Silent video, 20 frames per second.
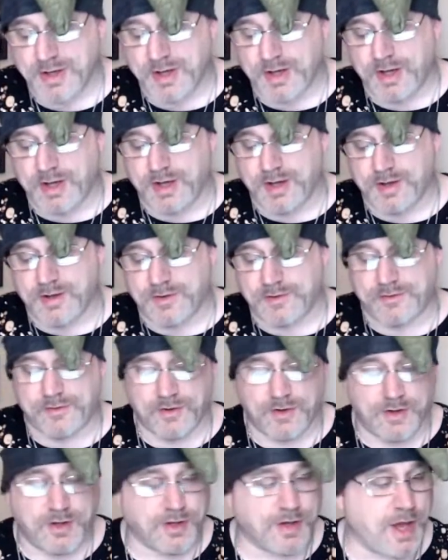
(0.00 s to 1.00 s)
is
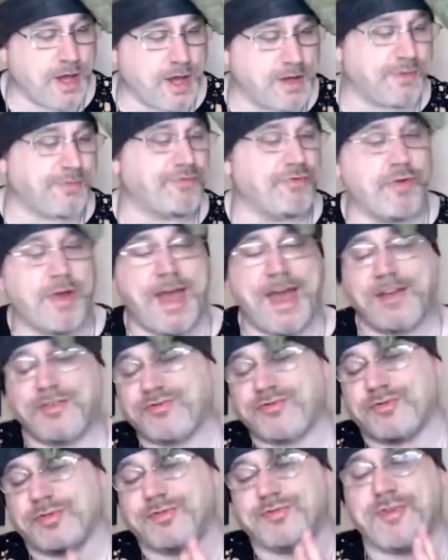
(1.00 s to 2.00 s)
kind of through
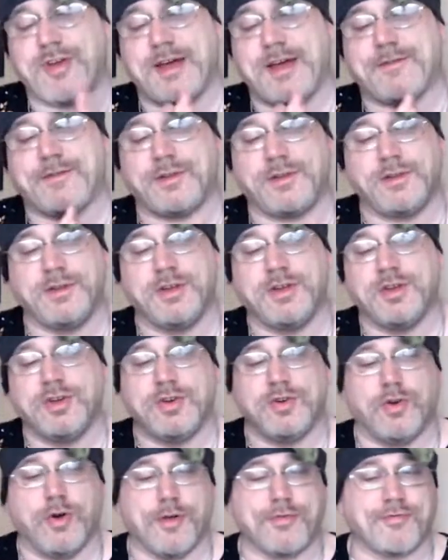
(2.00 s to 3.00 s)
astral travel
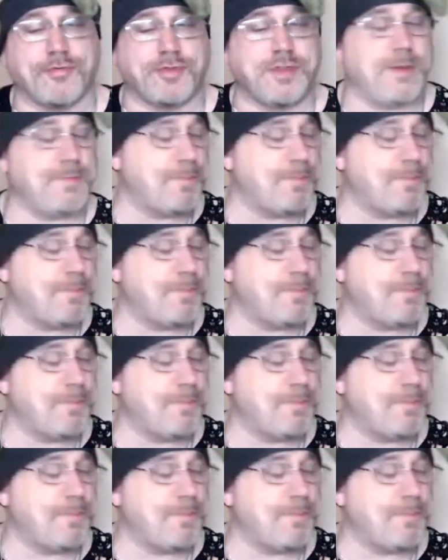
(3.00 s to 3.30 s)
or through deep